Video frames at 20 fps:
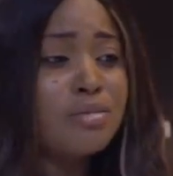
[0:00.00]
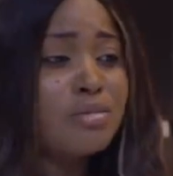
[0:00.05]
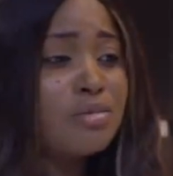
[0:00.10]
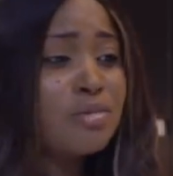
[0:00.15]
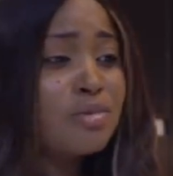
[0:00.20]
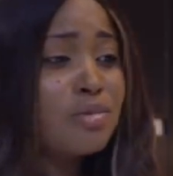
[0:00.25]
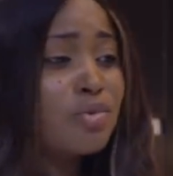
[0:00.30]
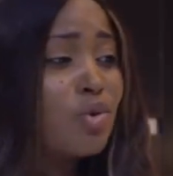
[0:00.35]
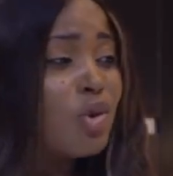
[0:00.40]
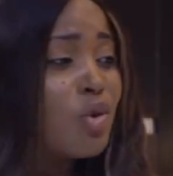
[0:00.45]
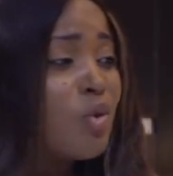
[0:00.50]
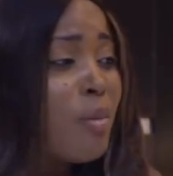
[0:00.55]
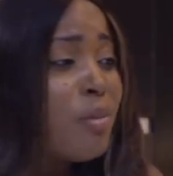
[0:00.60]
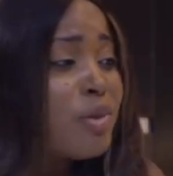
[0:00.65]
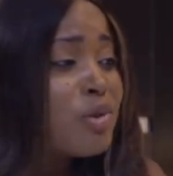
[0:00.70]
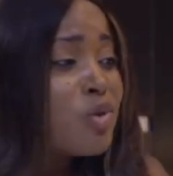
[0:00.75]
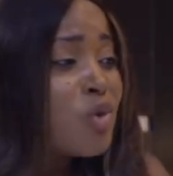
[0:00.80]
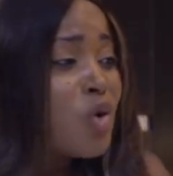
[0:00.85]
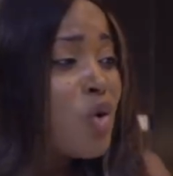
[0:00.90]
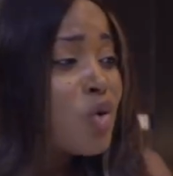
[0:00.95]
So you want
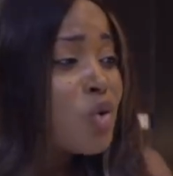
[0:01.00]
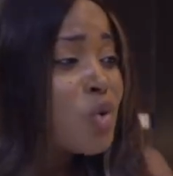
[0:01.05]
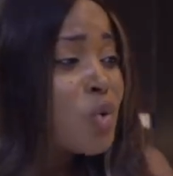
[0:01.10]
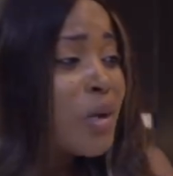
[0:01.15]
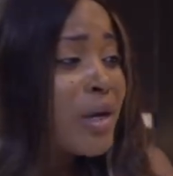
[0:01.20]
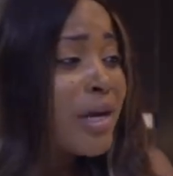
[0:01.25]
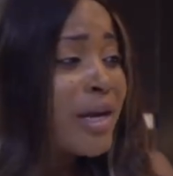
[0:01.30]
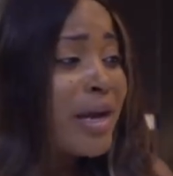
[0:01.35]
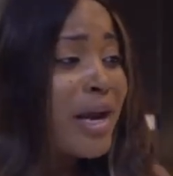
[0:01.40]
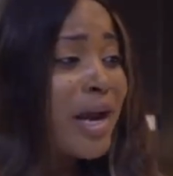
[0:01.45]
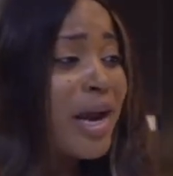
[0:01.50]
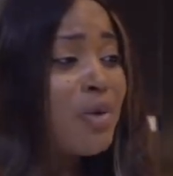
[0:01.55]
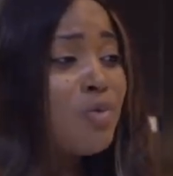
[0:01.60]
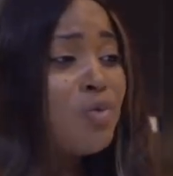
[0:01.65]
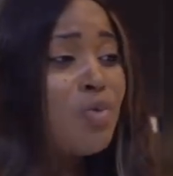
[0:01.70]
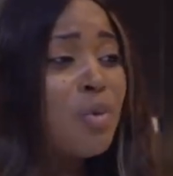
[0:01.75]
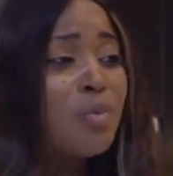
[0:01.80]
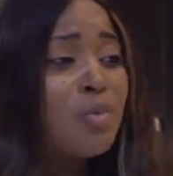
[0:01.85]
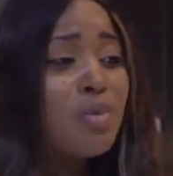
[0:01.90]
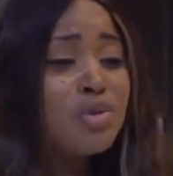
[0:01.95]
me to go to a guy
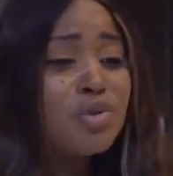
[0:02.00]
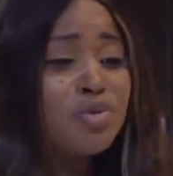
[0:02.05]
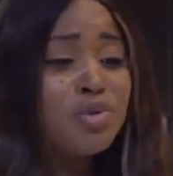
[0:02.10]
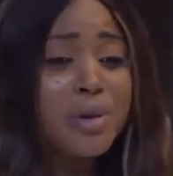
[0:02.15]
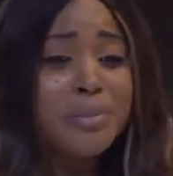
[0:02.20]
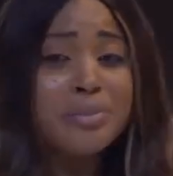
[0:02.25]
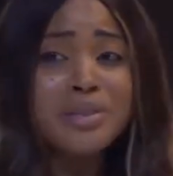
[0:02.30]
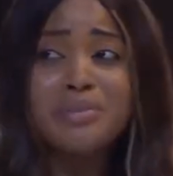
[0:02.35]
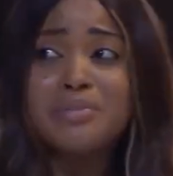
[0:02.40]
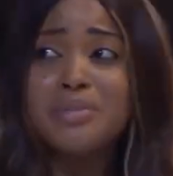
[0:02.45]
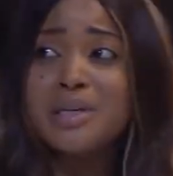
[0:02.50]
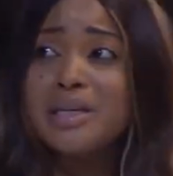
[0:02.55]
who almost raped